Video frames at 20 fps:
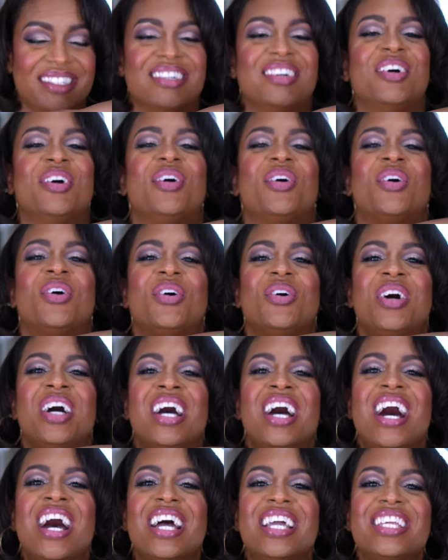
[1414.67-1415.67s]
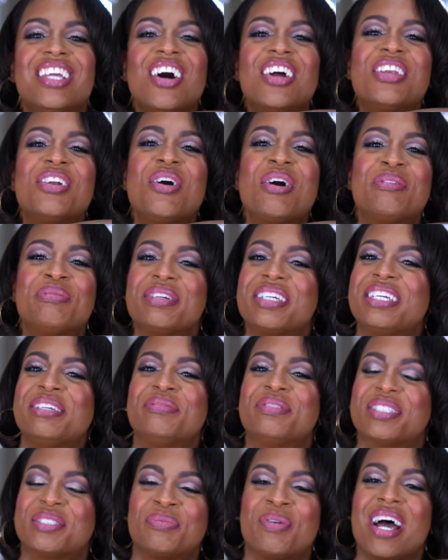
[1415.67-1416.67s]
Y'all know I'm gonna
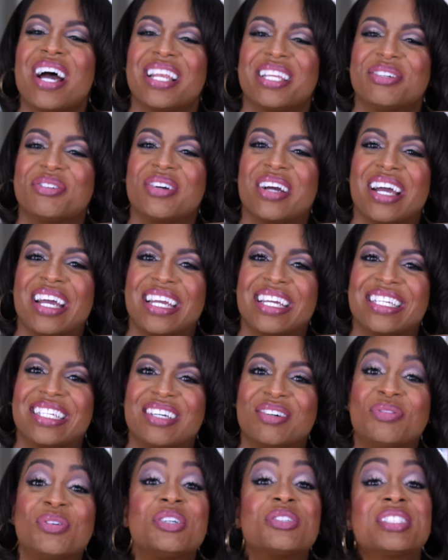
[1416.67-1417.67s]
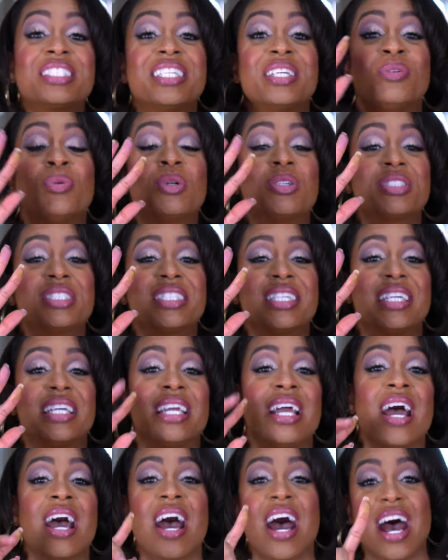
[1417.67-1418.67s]
keep this palette right. We'll see, we'll
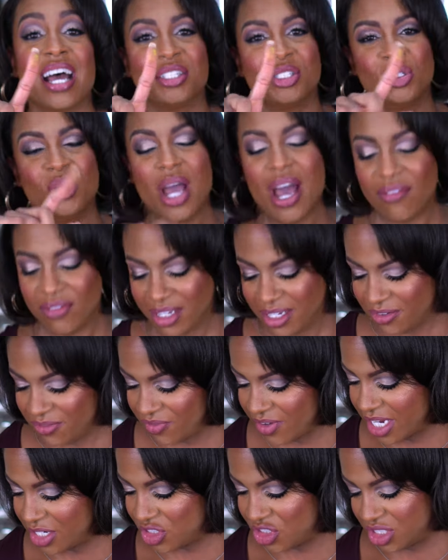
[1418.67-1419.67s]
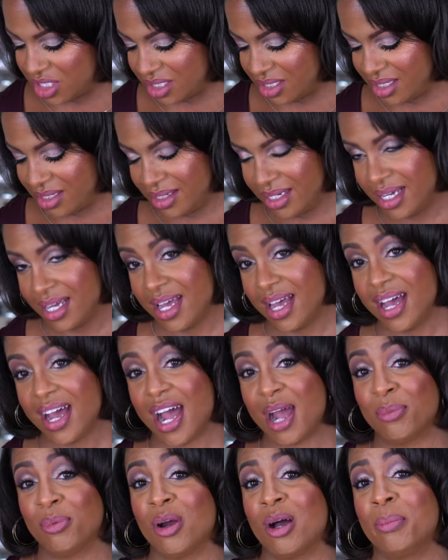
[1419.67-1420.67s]
see. I do have a confession.
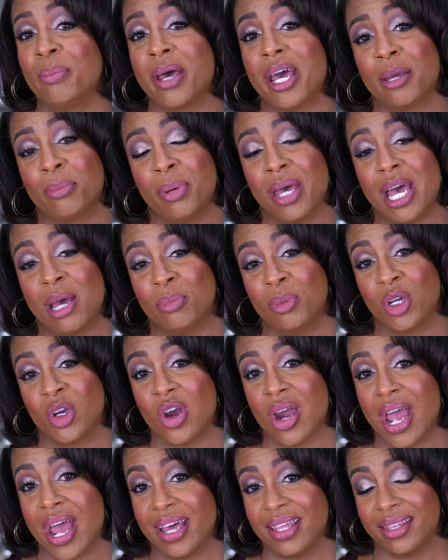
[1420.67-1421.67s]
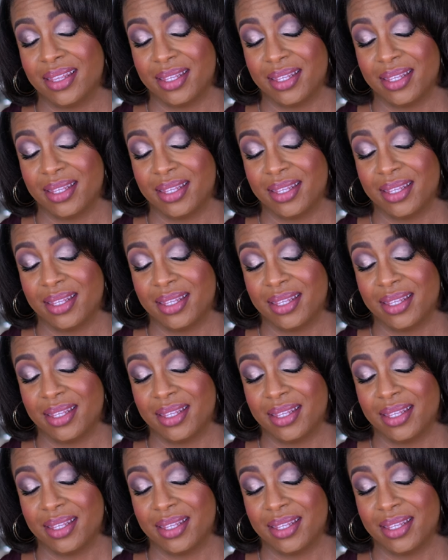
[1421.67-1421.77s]
I brought back Pat McGrath.